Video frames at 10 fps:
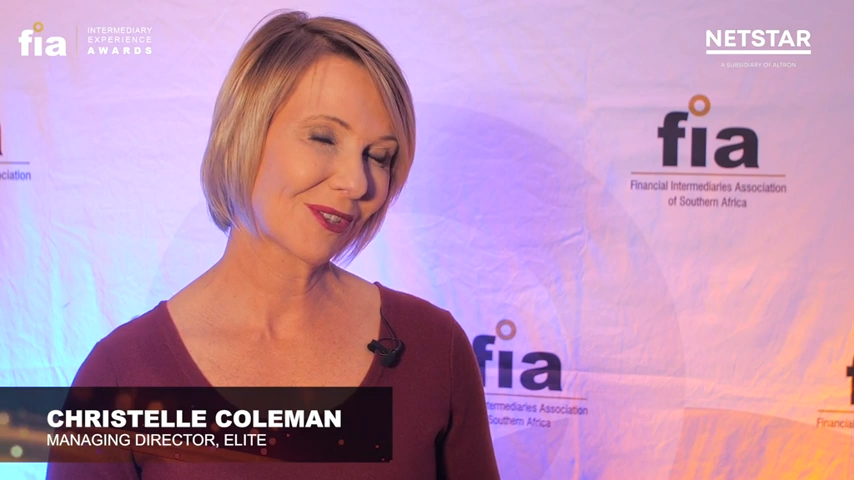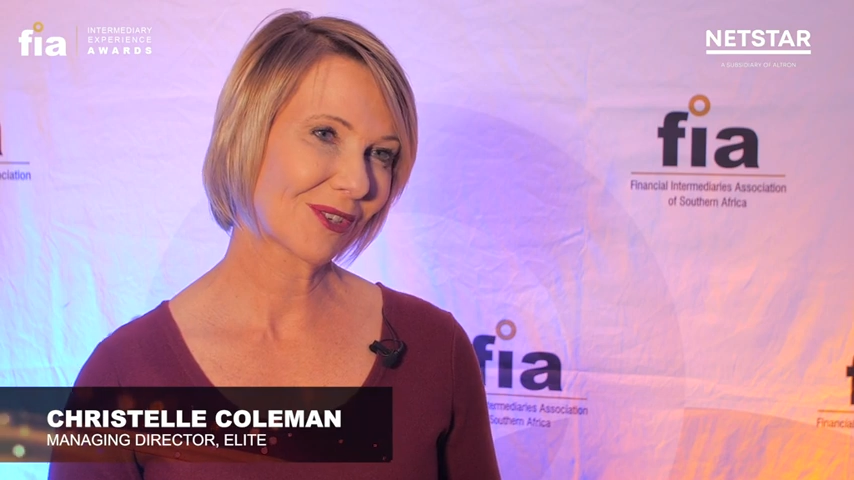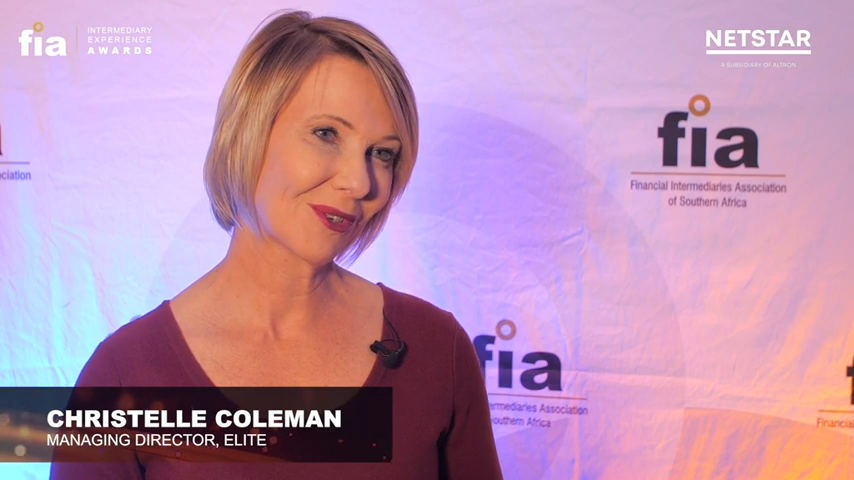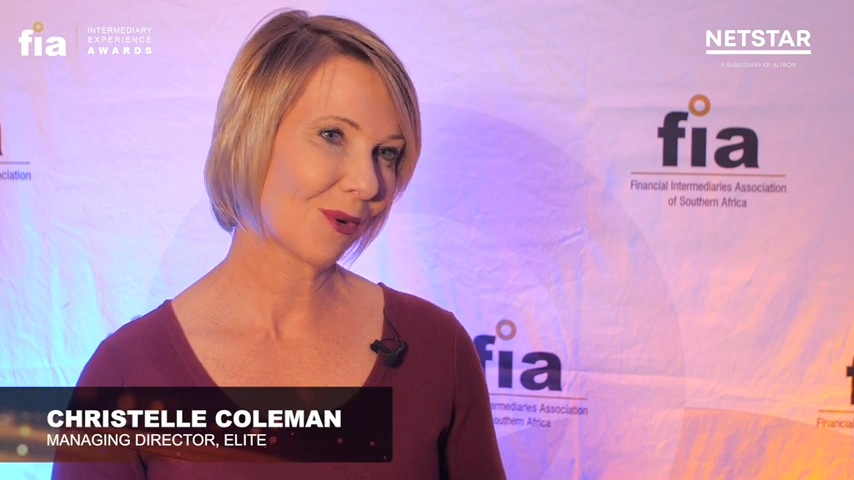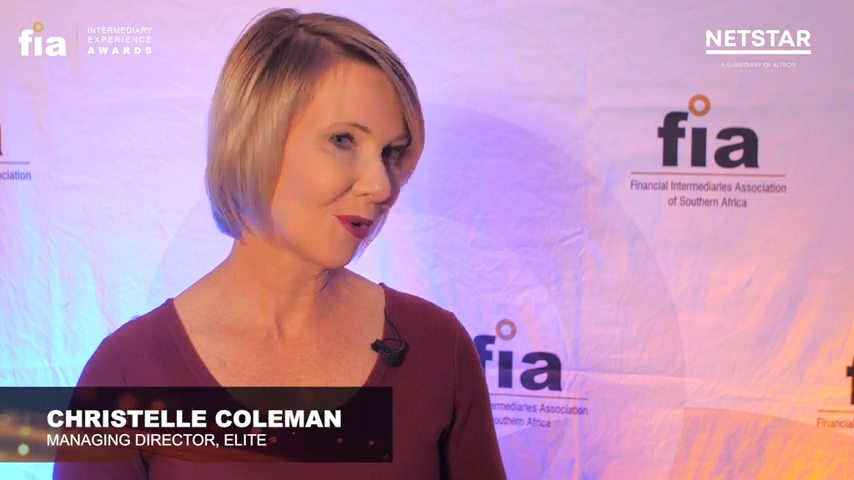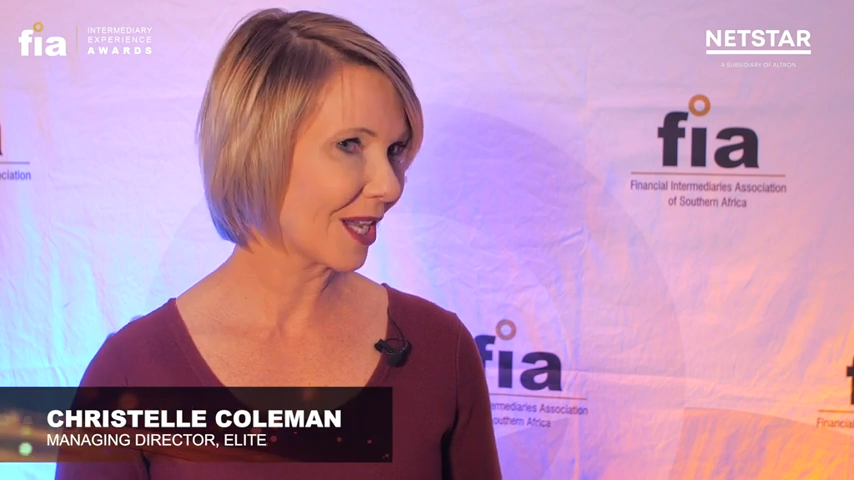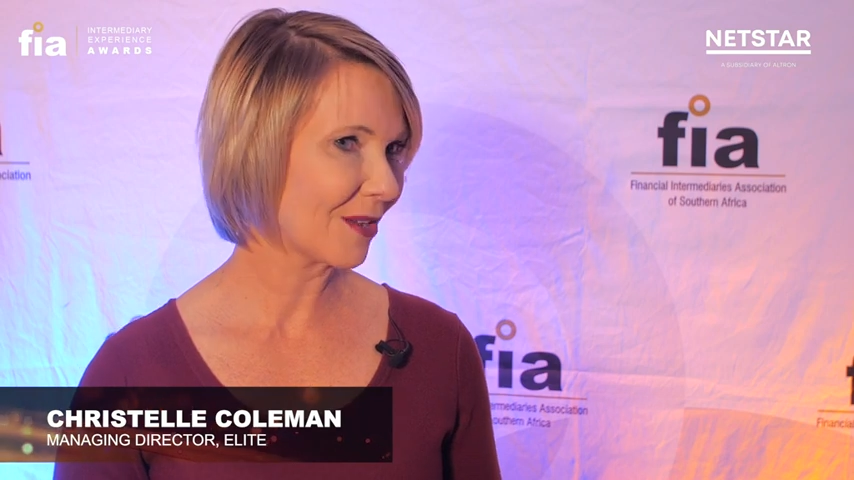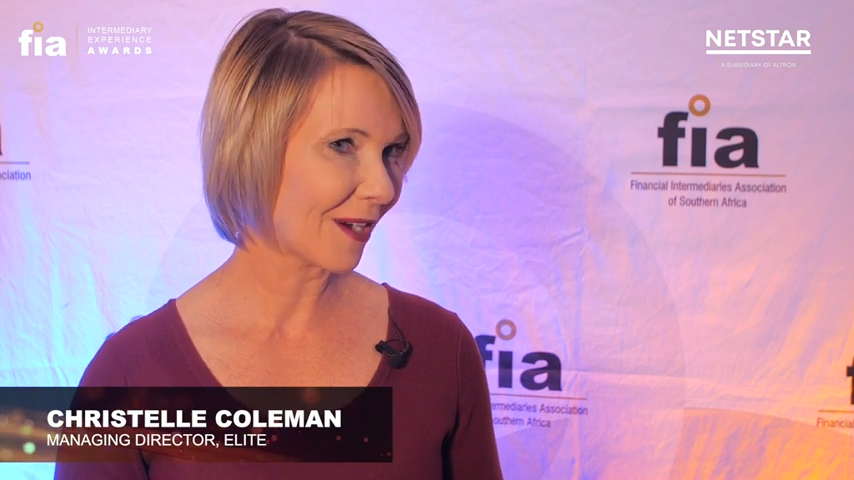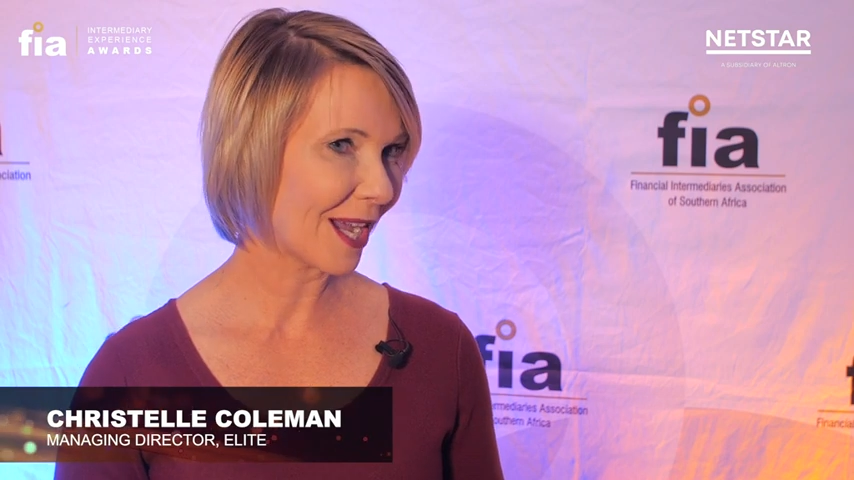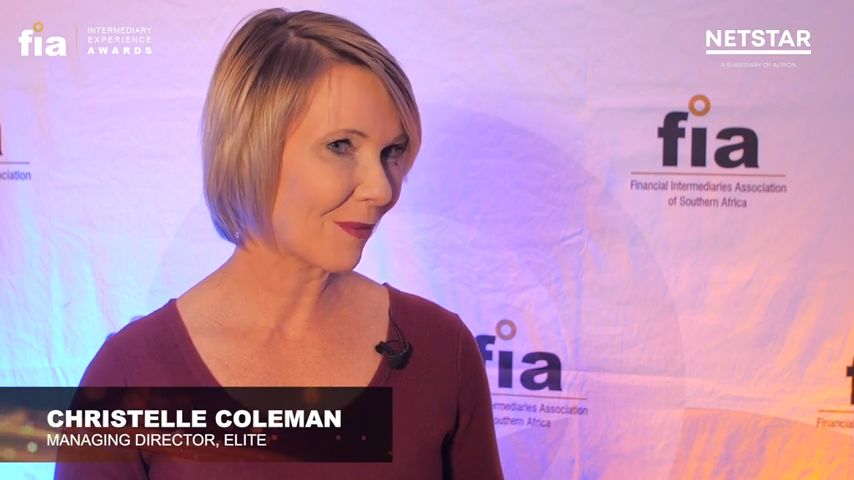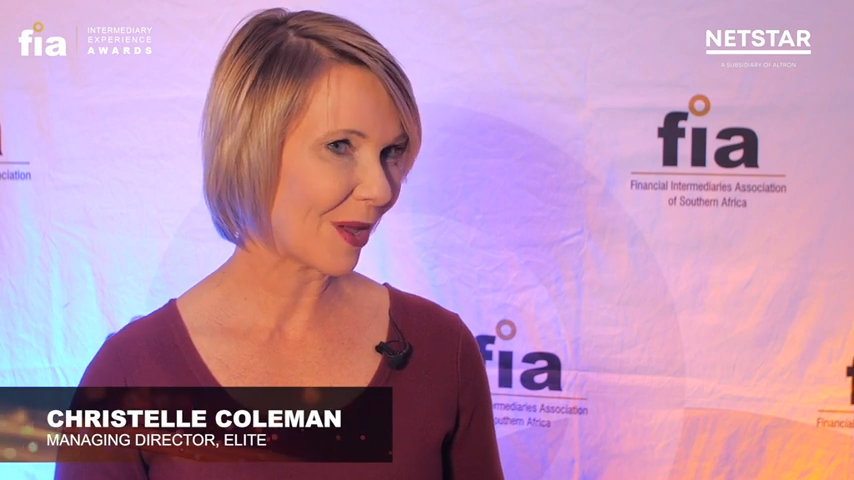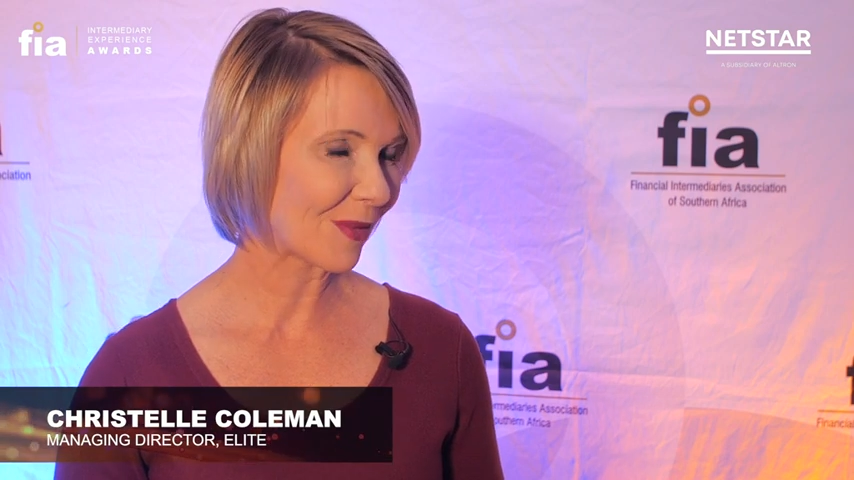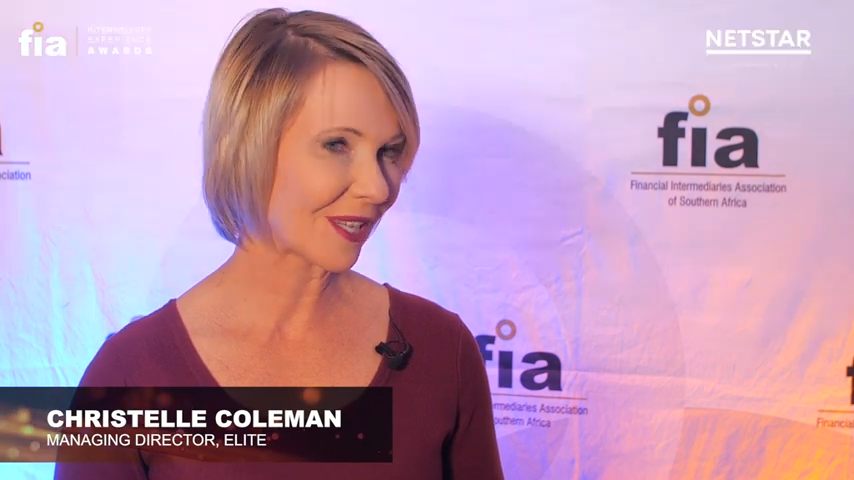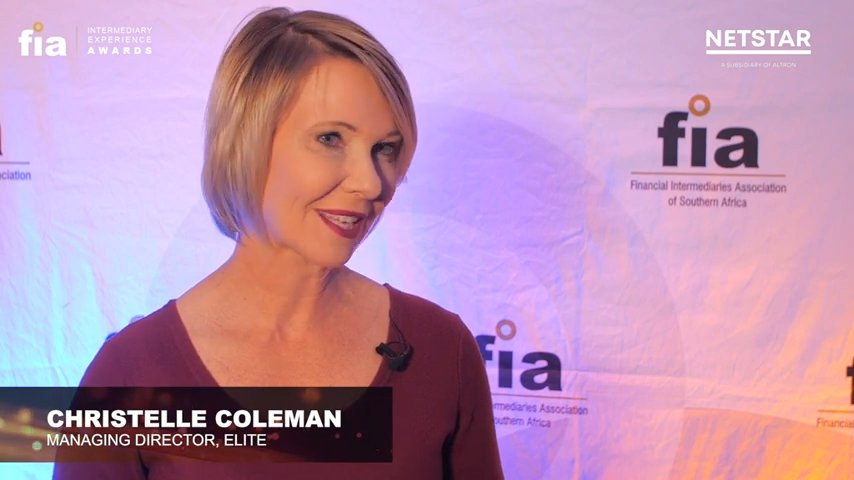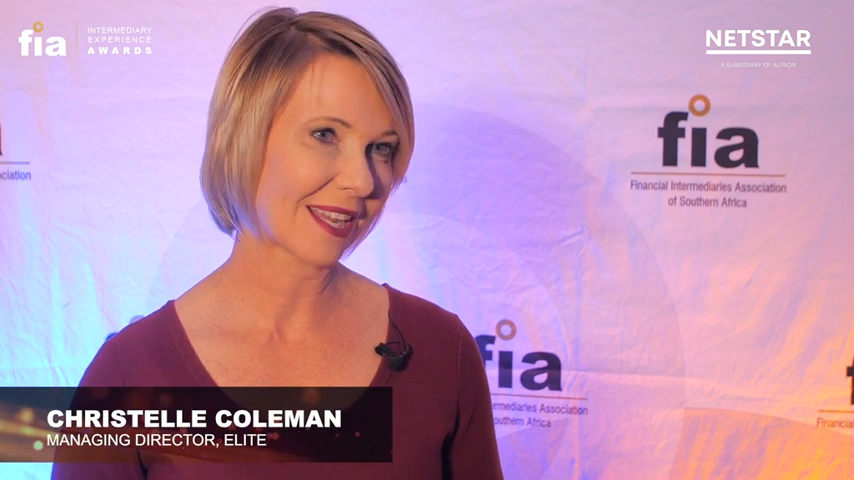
to all the FIA members